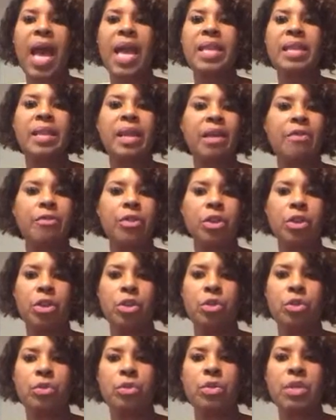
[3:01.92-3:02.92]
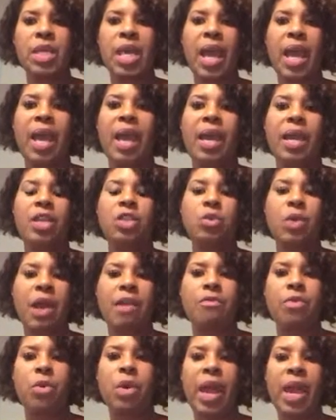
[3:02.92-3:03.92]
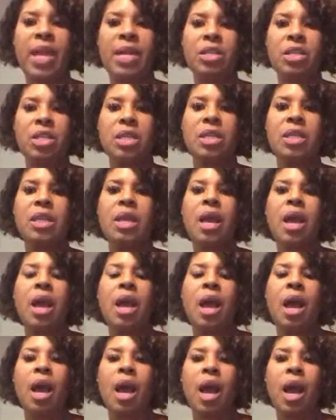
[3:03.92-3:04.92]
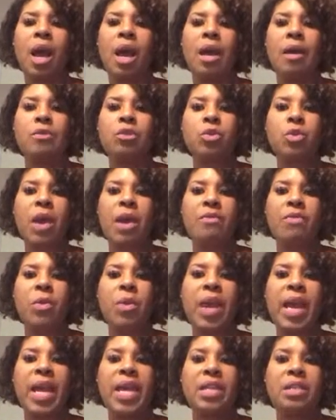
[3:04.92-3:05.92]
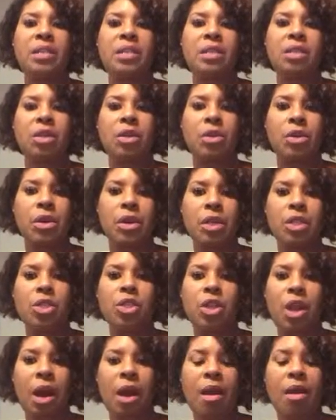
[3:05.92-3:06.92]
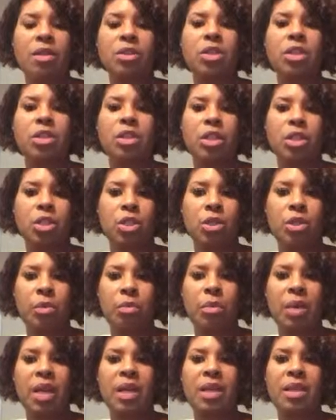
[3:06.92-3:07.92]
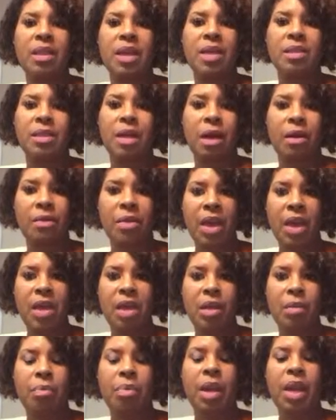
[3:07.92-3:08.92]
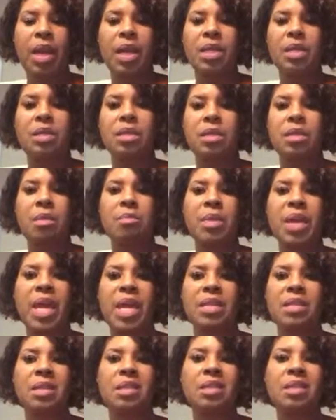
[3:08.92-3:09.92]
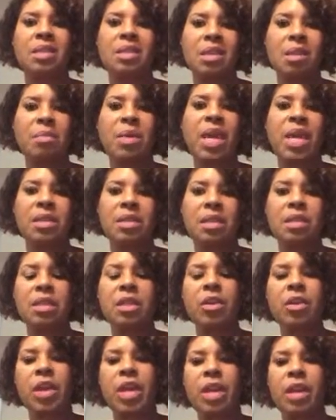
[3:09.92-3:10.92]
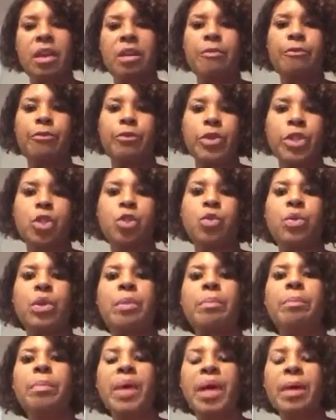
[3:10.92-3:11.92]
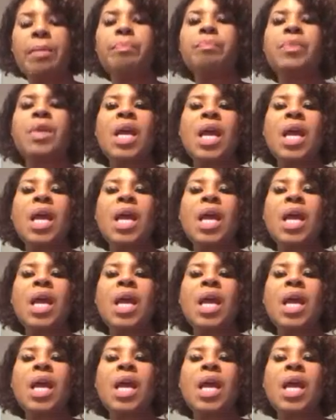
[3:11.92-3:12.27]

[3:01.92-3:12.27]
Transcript: I never use a travel agent. Travel agents are going to charge additional money. That's how they get paid in some cases. In some cases, they're getting a free trip. But